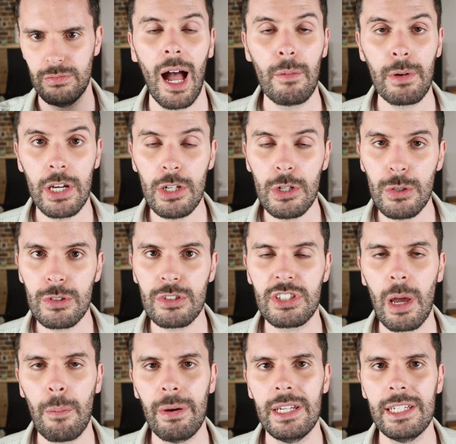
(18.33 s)
I'm going to use
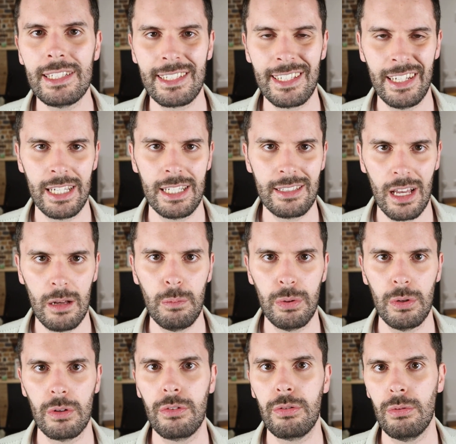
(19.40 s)
Japanese as an
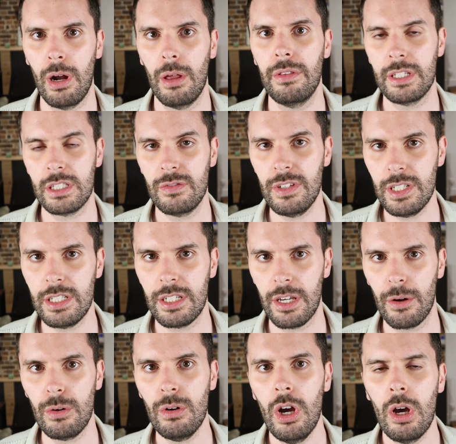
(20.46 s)
example throughout this
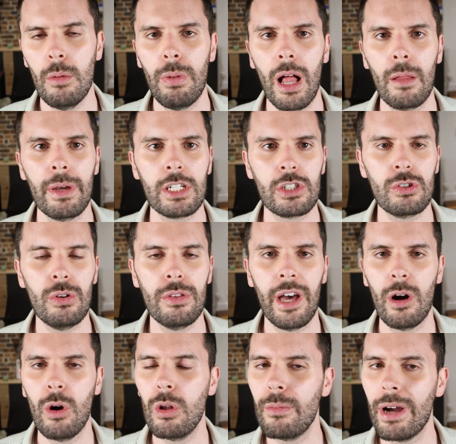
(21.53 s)
video, but I'll make sure
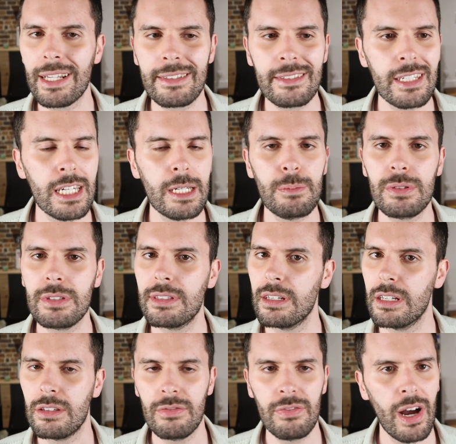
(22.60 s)
that all my tips,
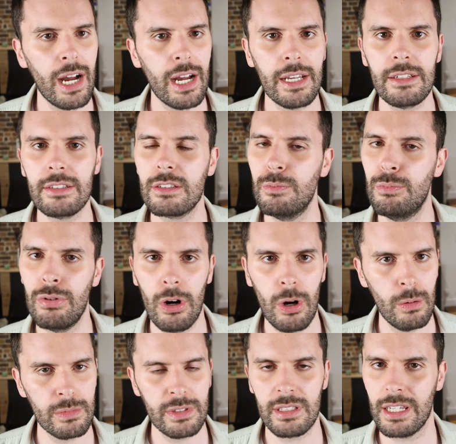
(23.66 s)
advice,
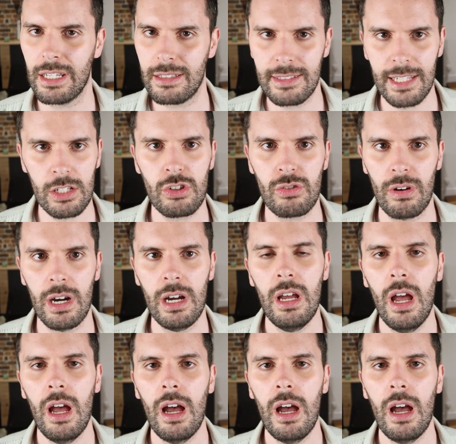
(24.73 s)
prompts, etc.